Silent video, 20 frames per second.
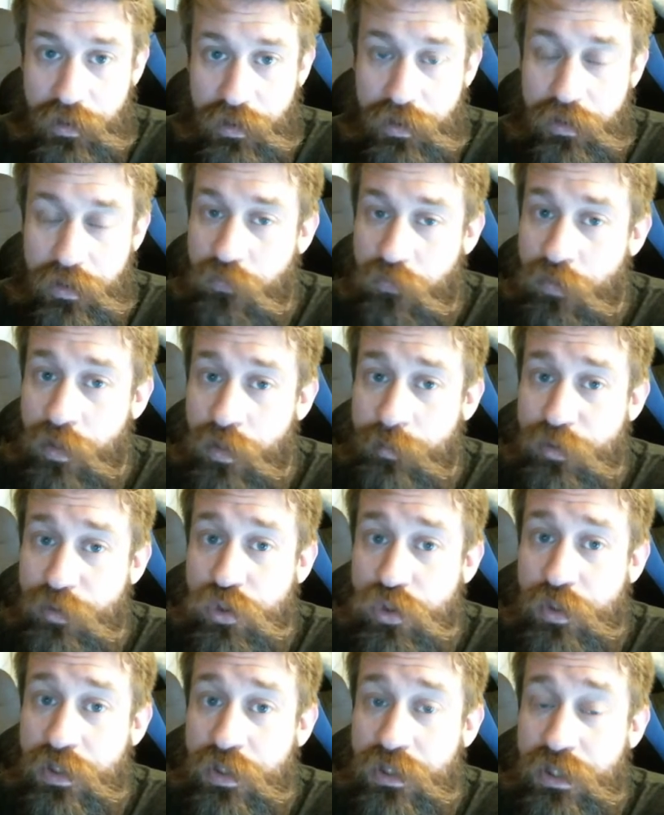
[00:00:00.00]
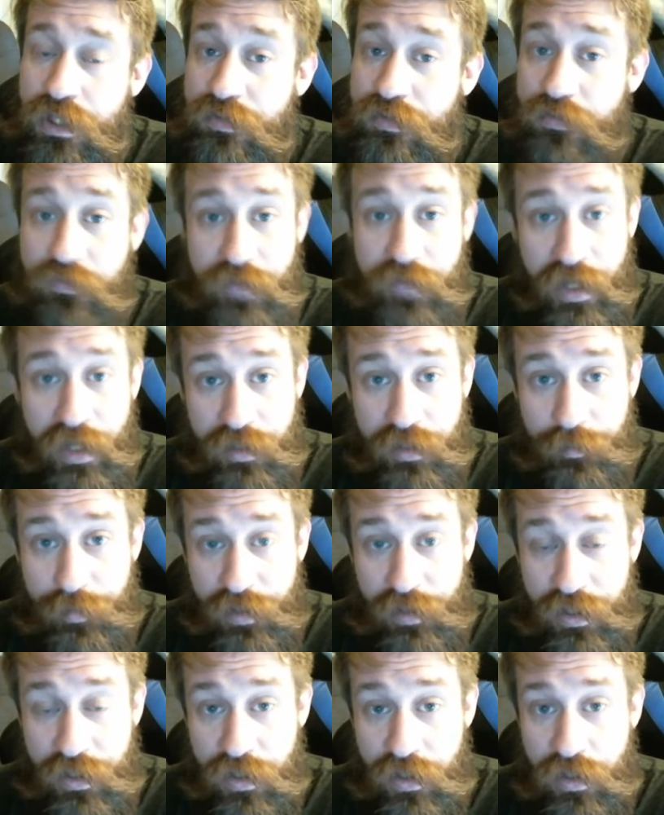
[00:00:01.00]
You saw me shooting at the second
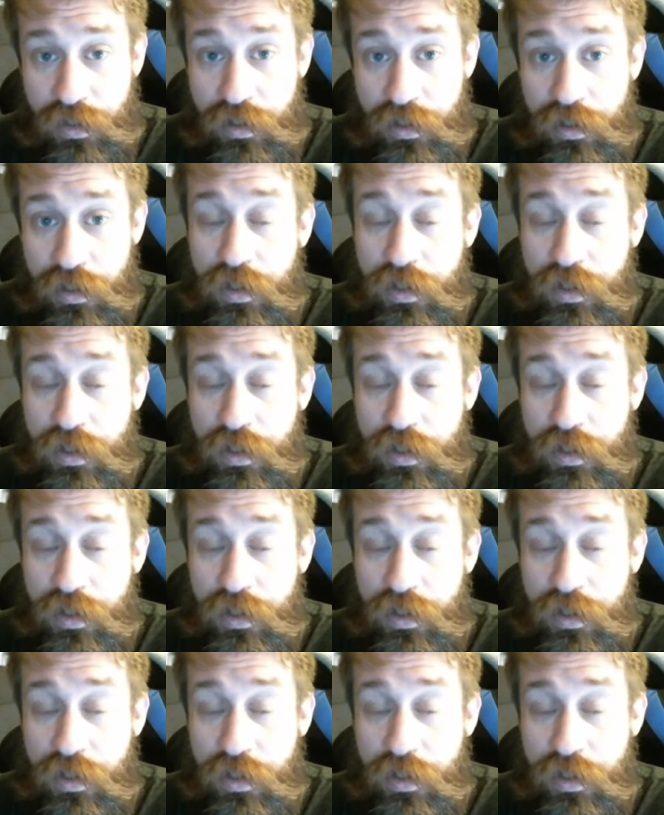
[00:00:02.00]
player,